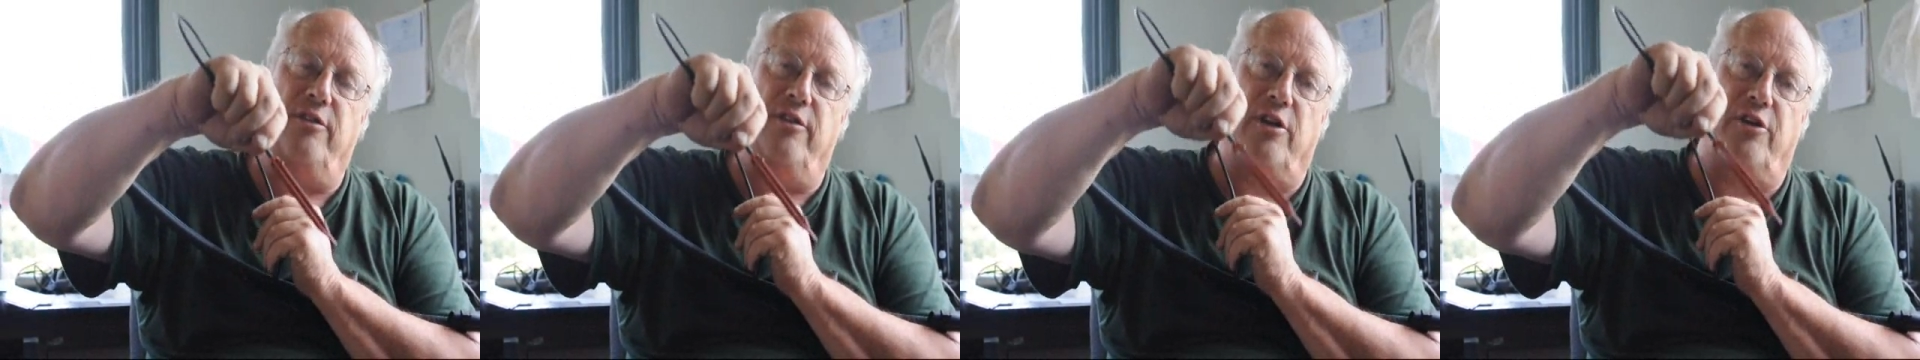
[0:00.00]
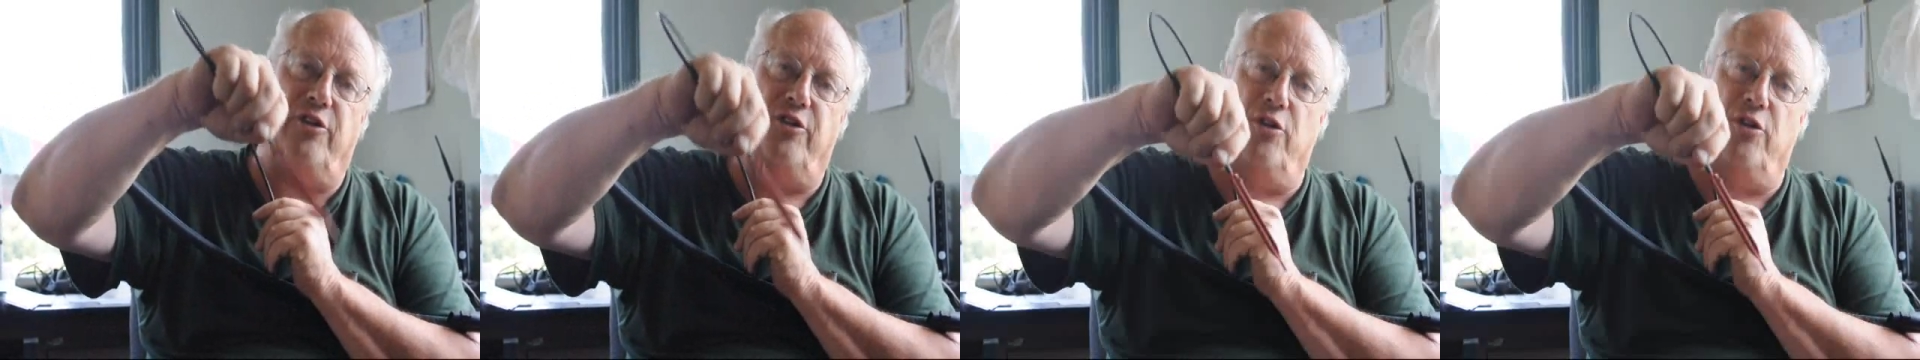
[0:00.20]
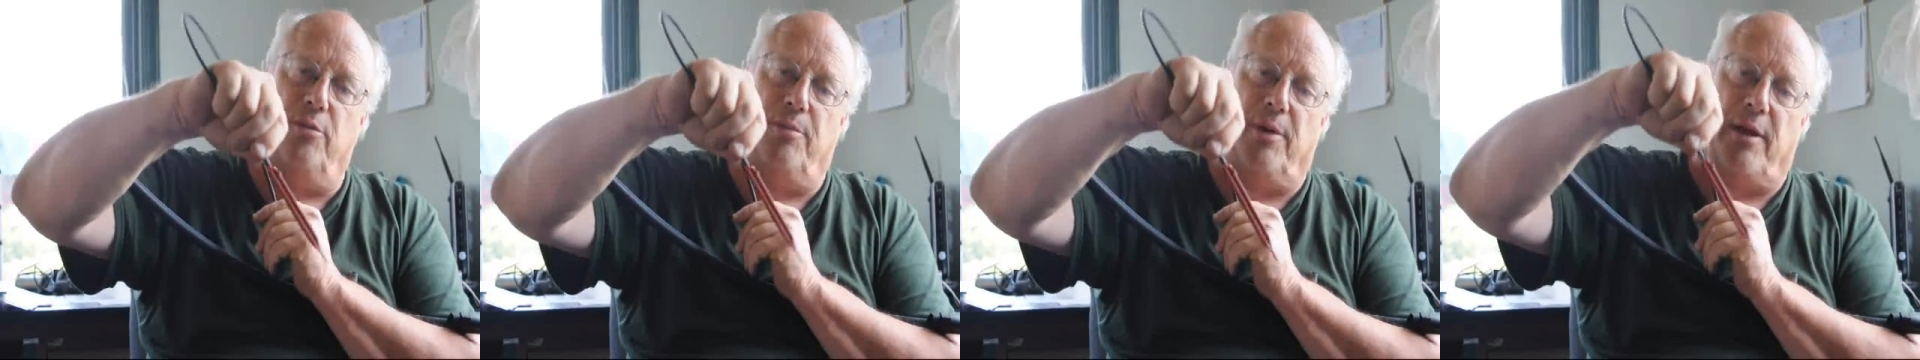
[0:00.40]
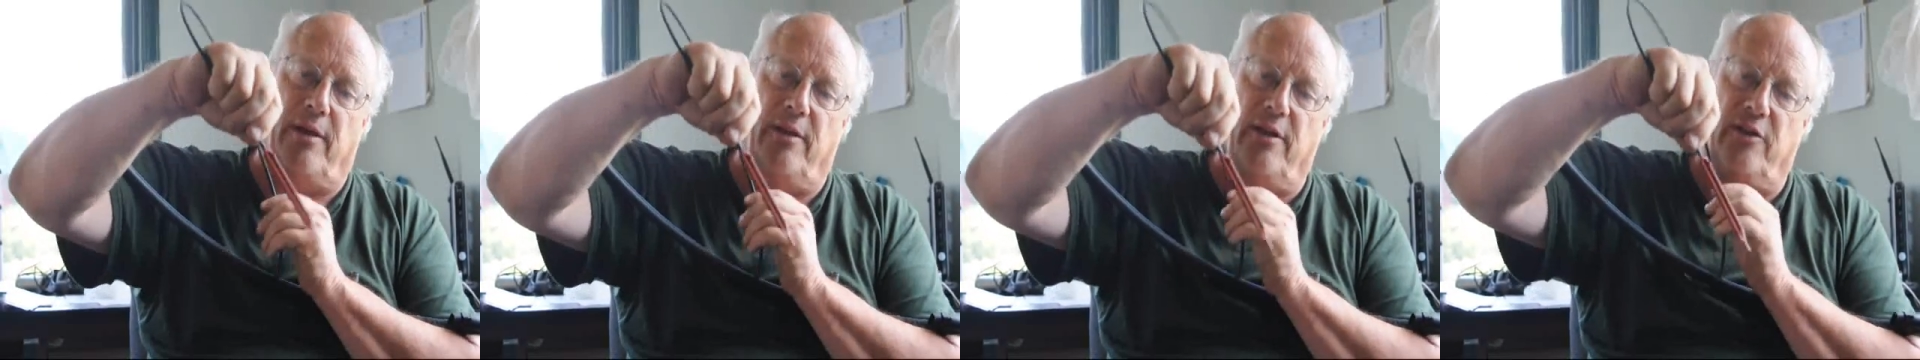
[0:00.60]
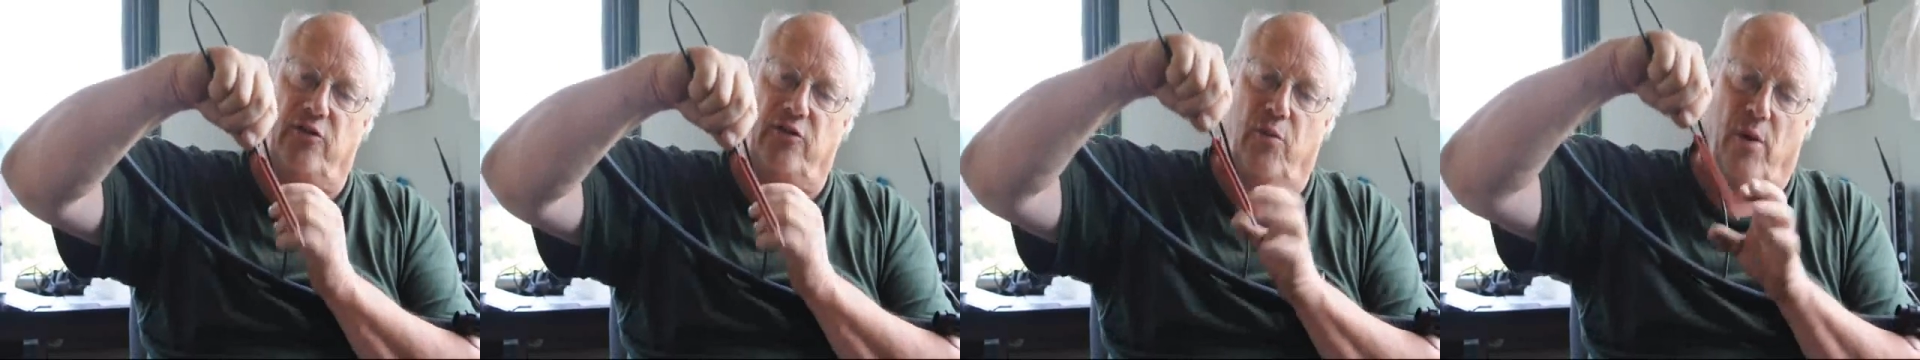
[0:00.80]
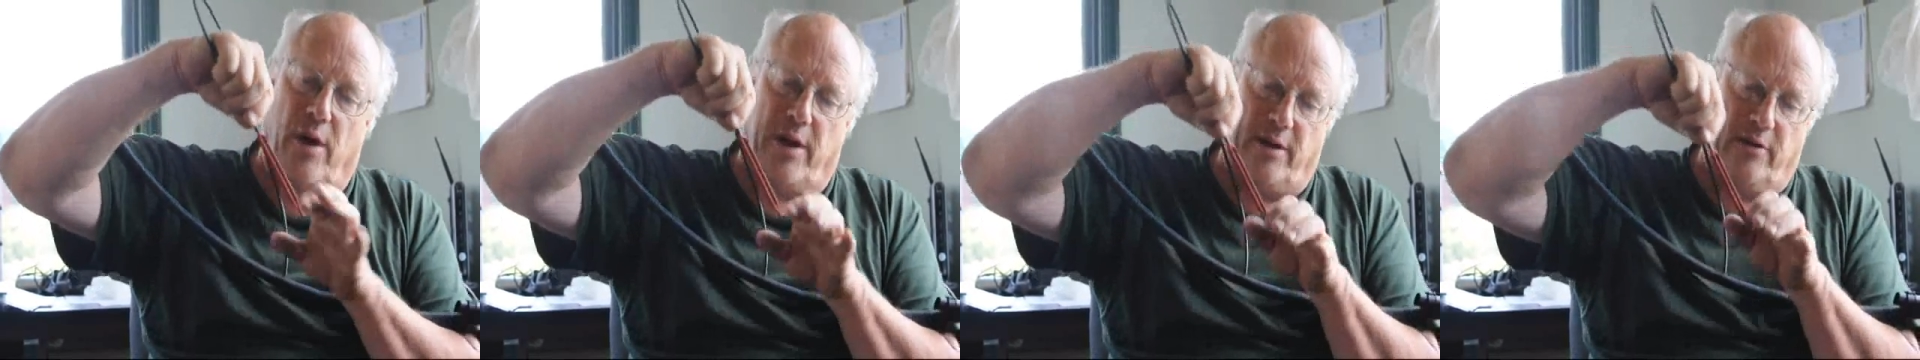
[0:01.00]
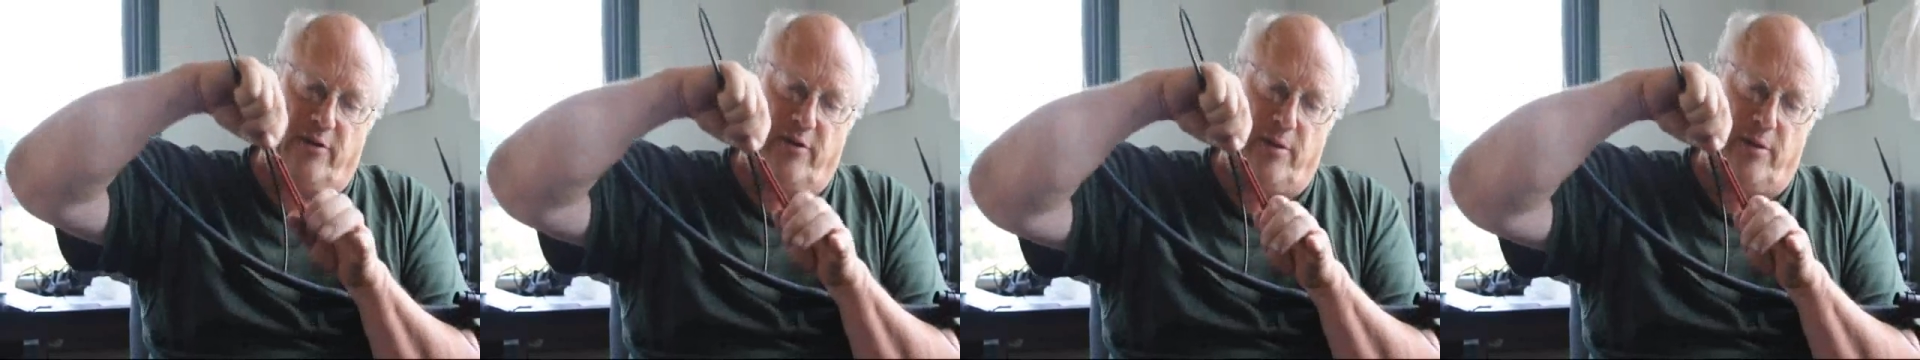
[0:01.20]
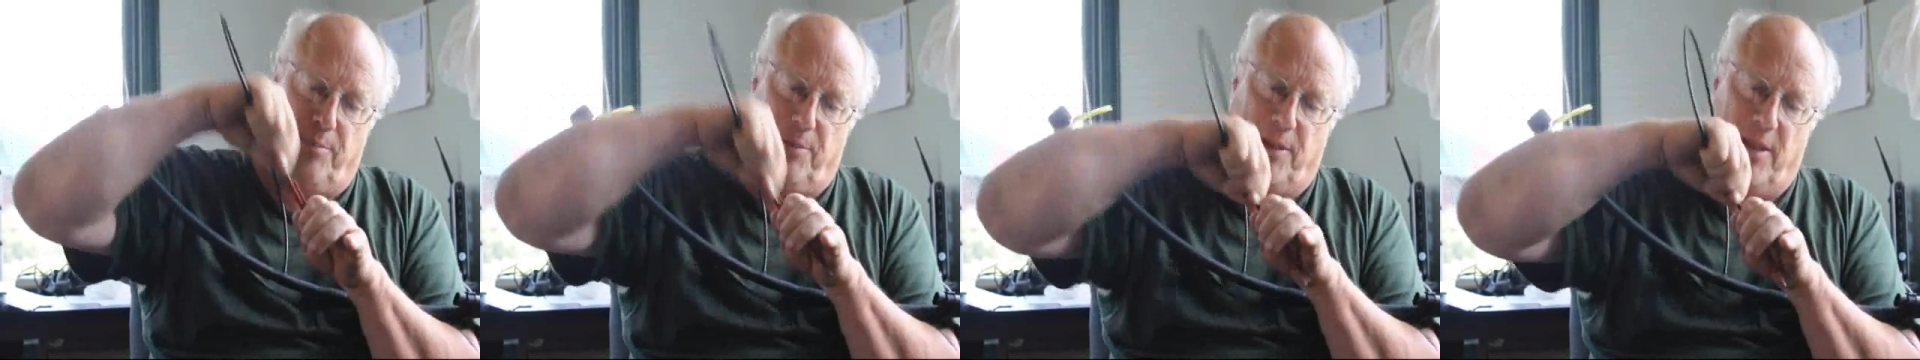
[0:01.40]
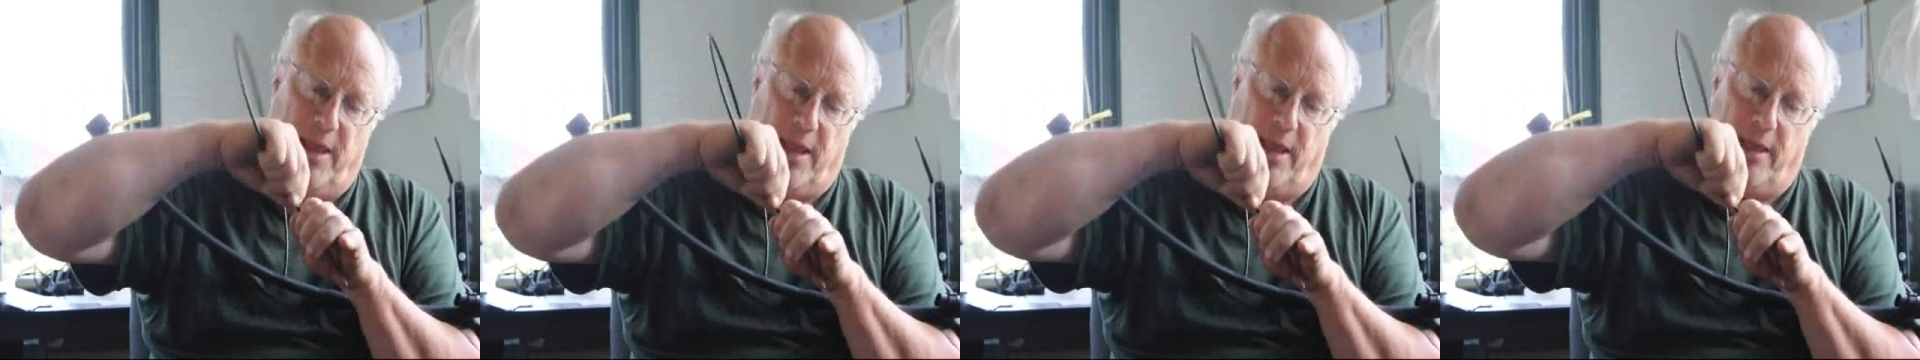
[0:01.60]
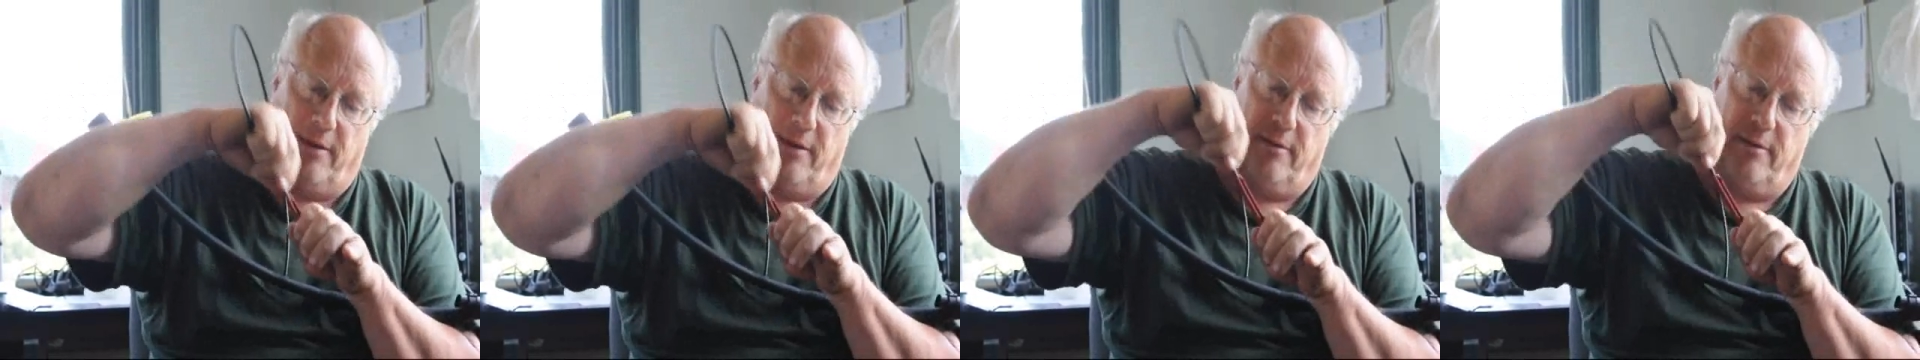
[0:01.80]
the tubing this way into the
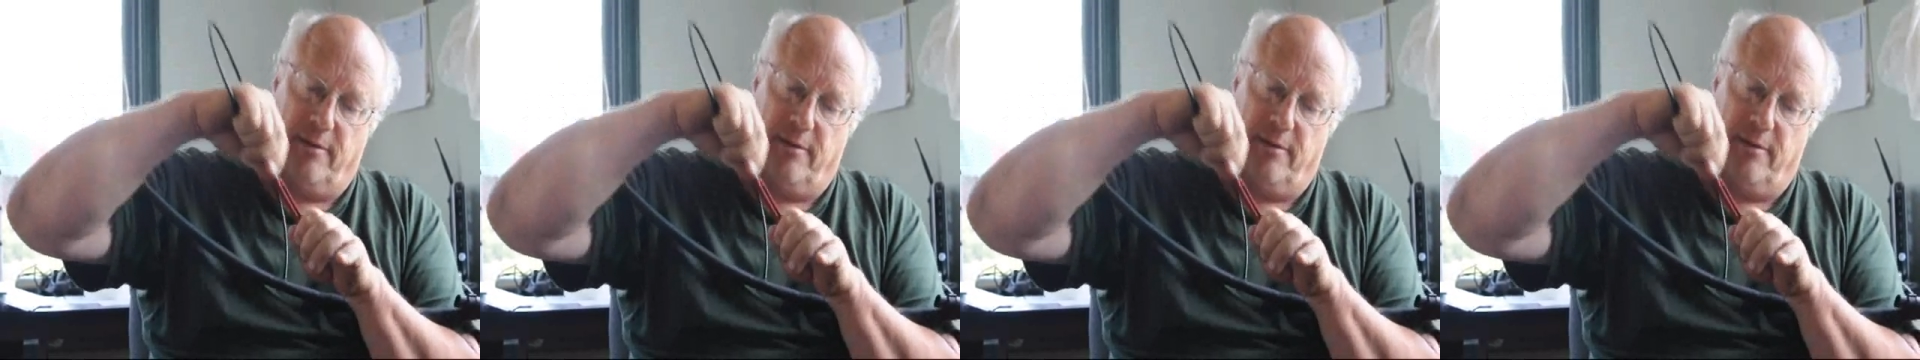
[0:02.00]
plant.